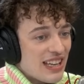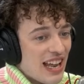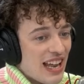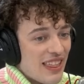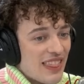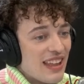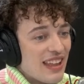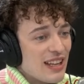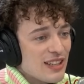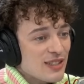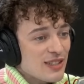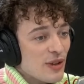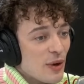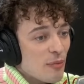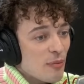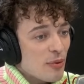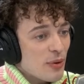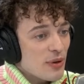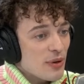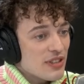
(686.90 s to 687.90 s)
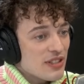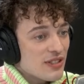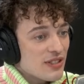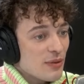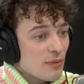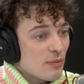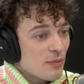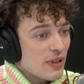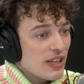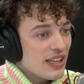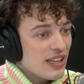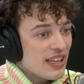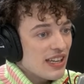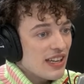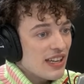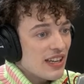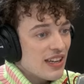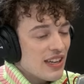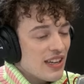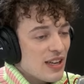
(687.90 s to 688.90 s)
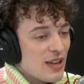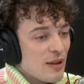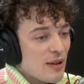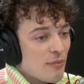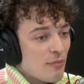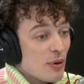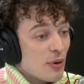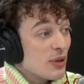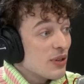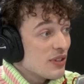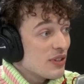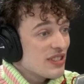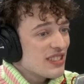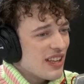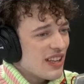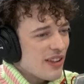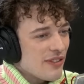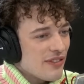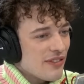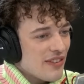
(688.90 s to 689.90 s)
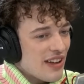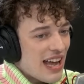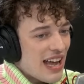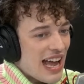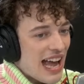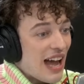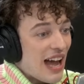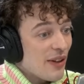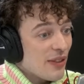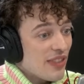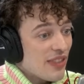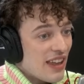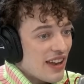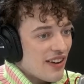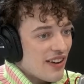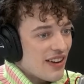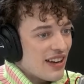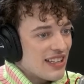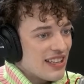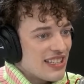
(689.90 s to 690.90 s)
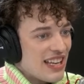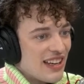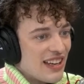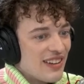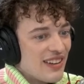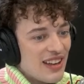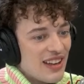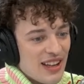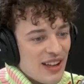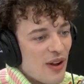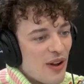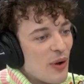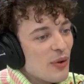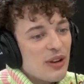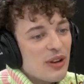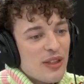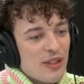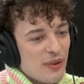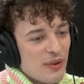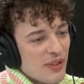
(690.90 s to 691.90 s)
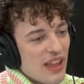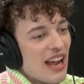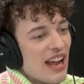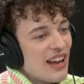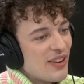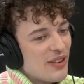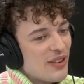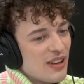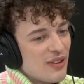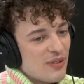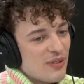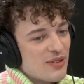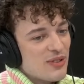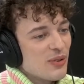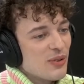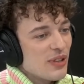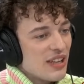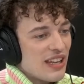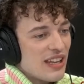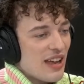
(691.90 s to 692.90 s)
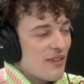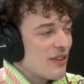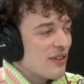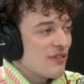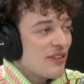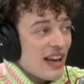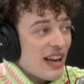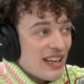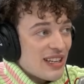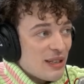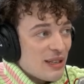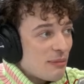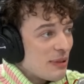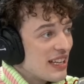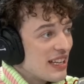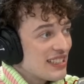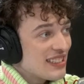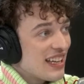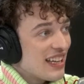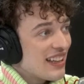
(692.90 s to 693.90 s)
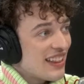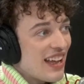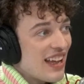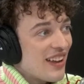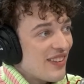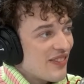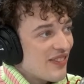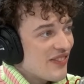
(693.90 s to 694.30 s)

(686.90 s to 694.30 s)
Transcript: think it's so important to really put yourself out there, and then only through that you can truly ever find a place like that.